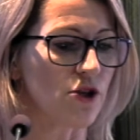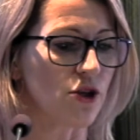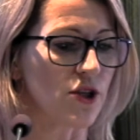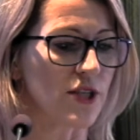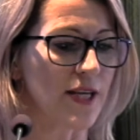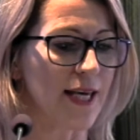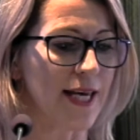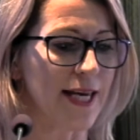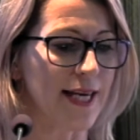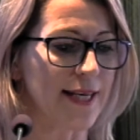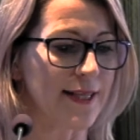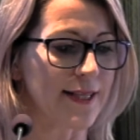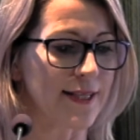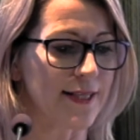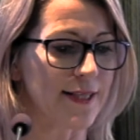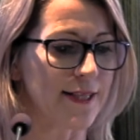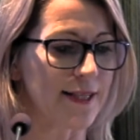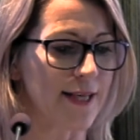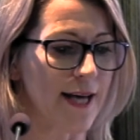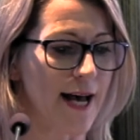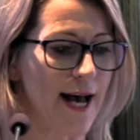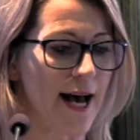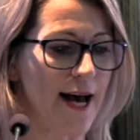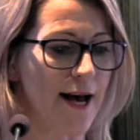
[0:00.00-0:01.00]
to
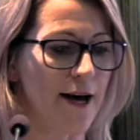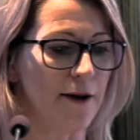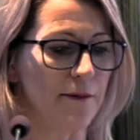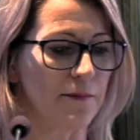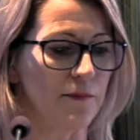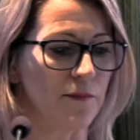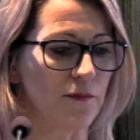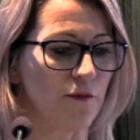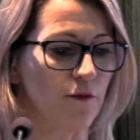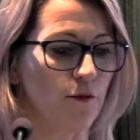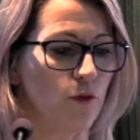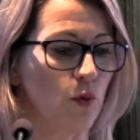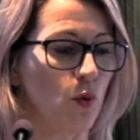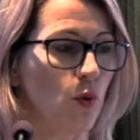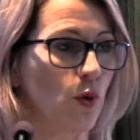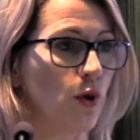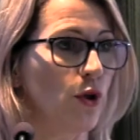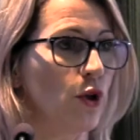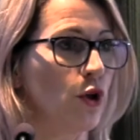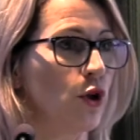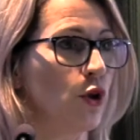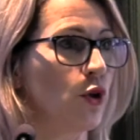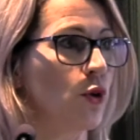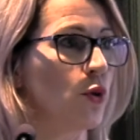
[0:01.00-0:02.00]
test for
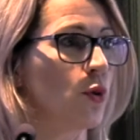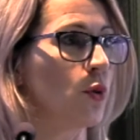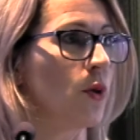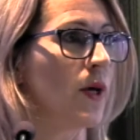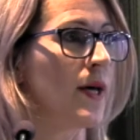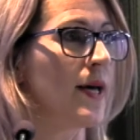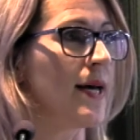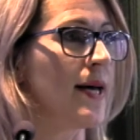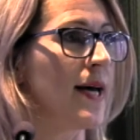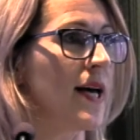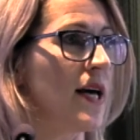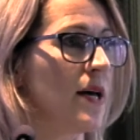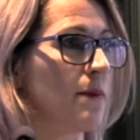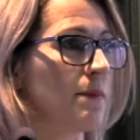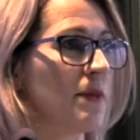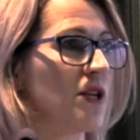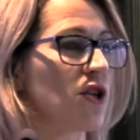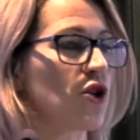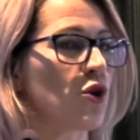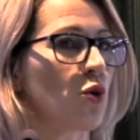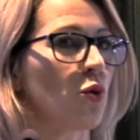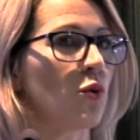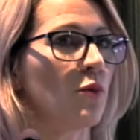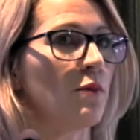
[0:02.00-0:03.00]
new
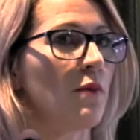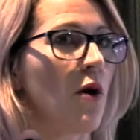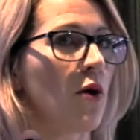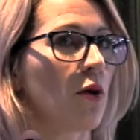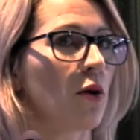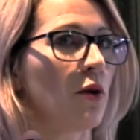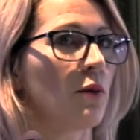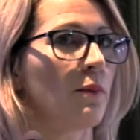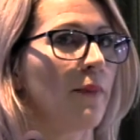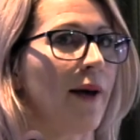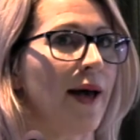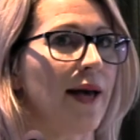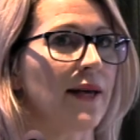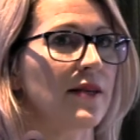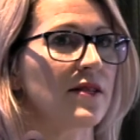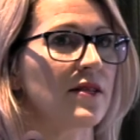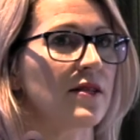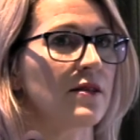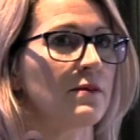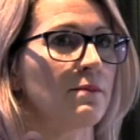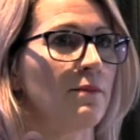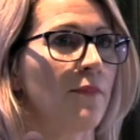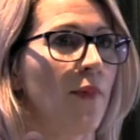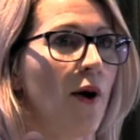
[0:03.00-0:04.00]
image or
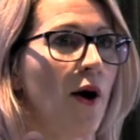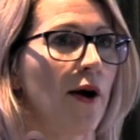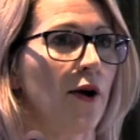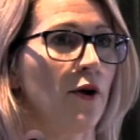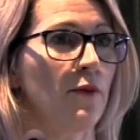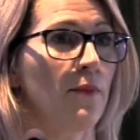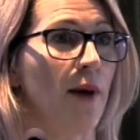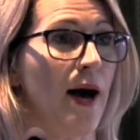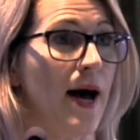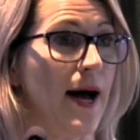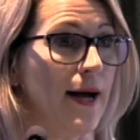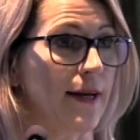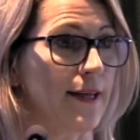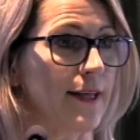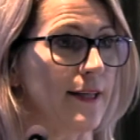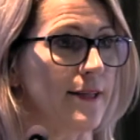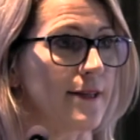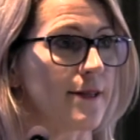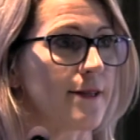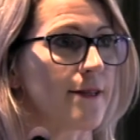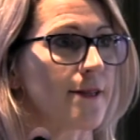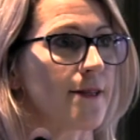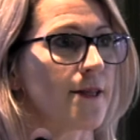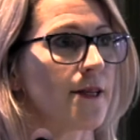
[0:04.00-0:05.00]
model-based
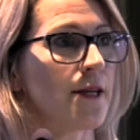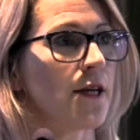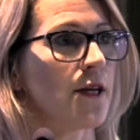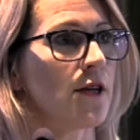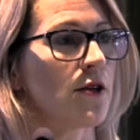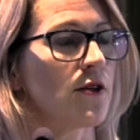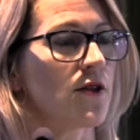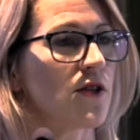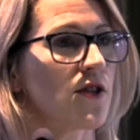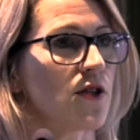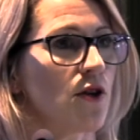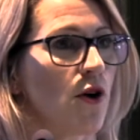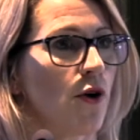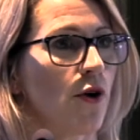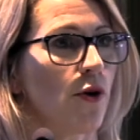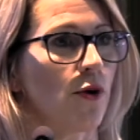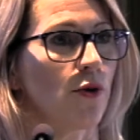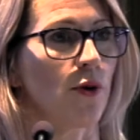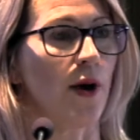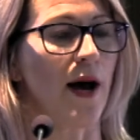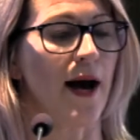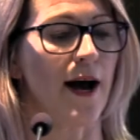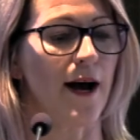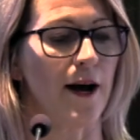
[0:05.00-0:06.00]
biomarkers.
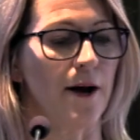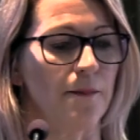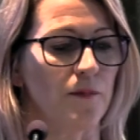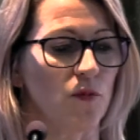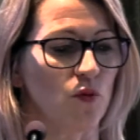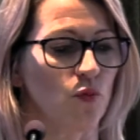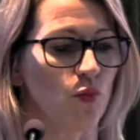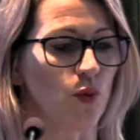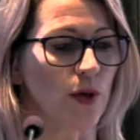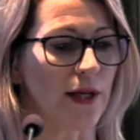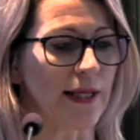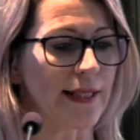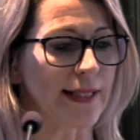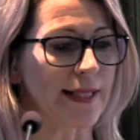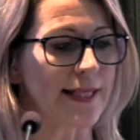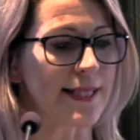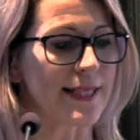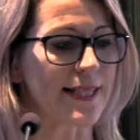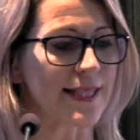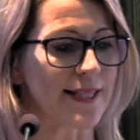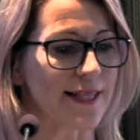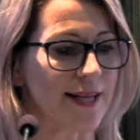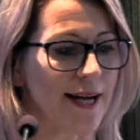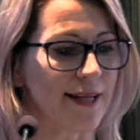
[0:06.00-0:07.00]
So really
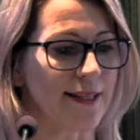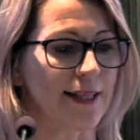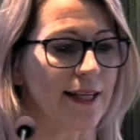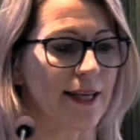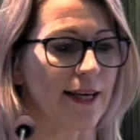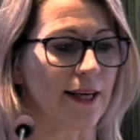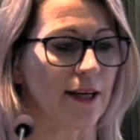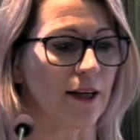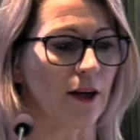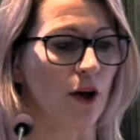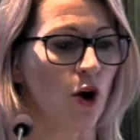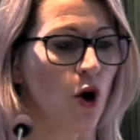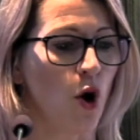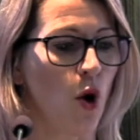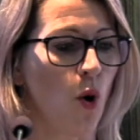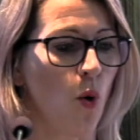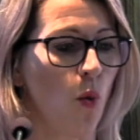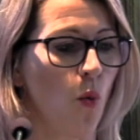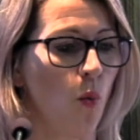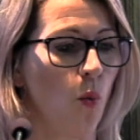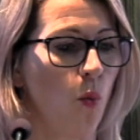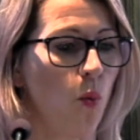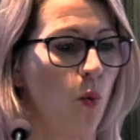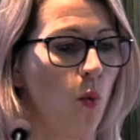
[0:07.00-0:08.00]
studying
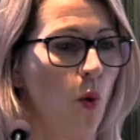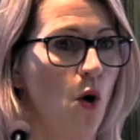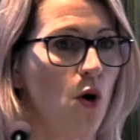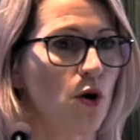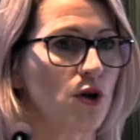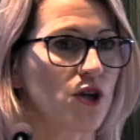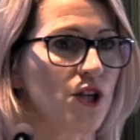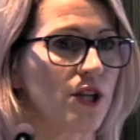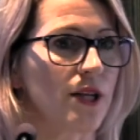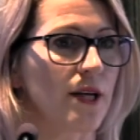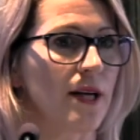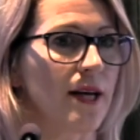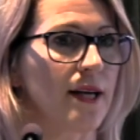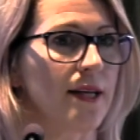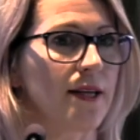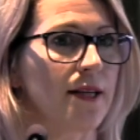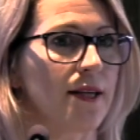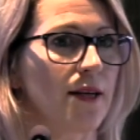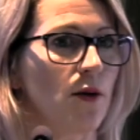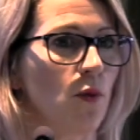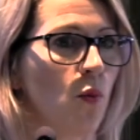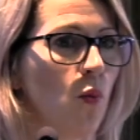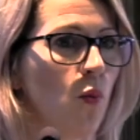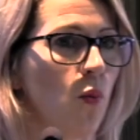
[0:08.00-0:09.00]

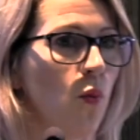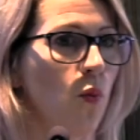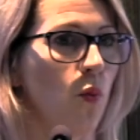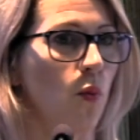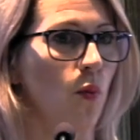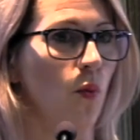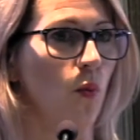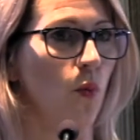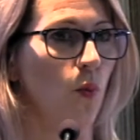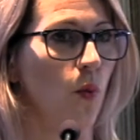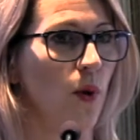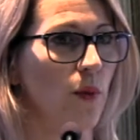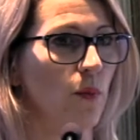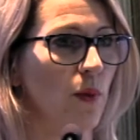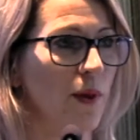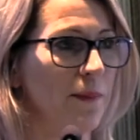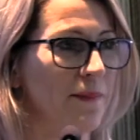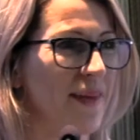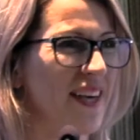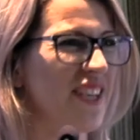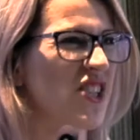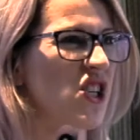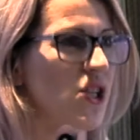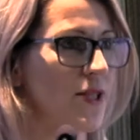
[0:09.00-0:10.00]
when we
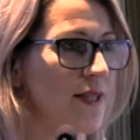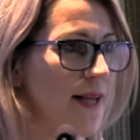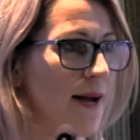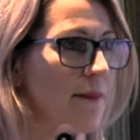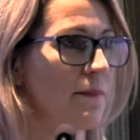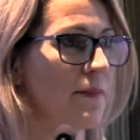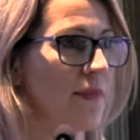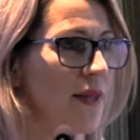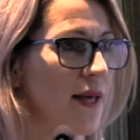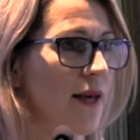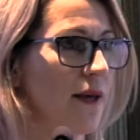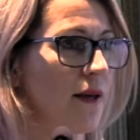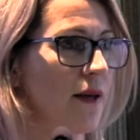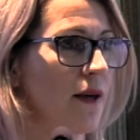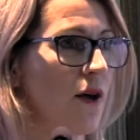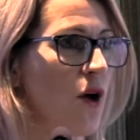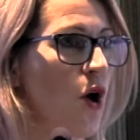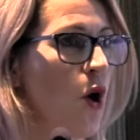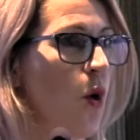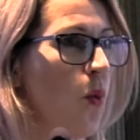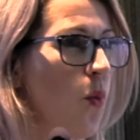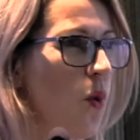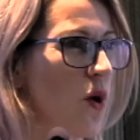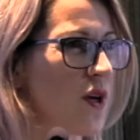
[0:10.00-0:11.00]
measure
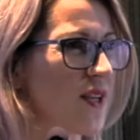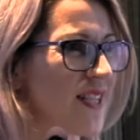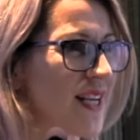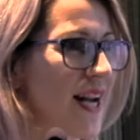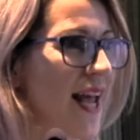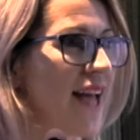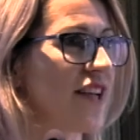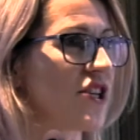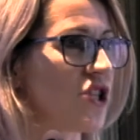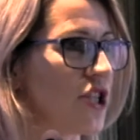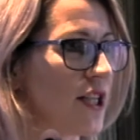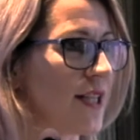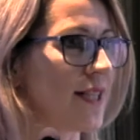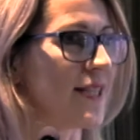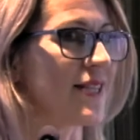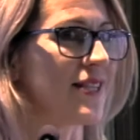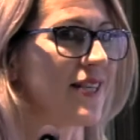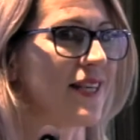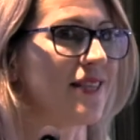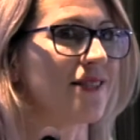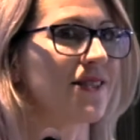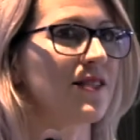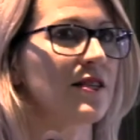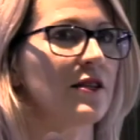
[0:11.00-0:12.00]
something, what is it actually
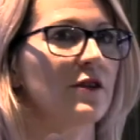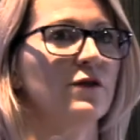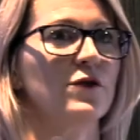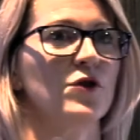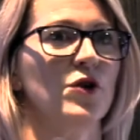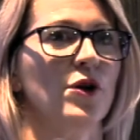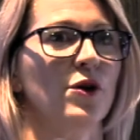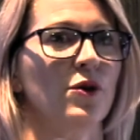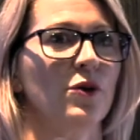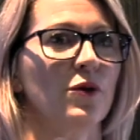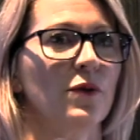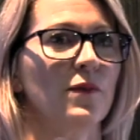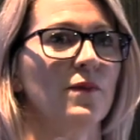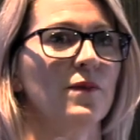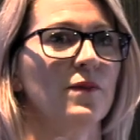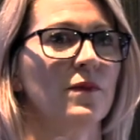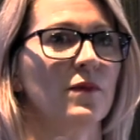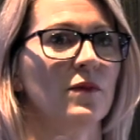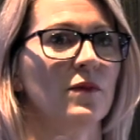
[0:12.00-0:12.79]
sensitive to?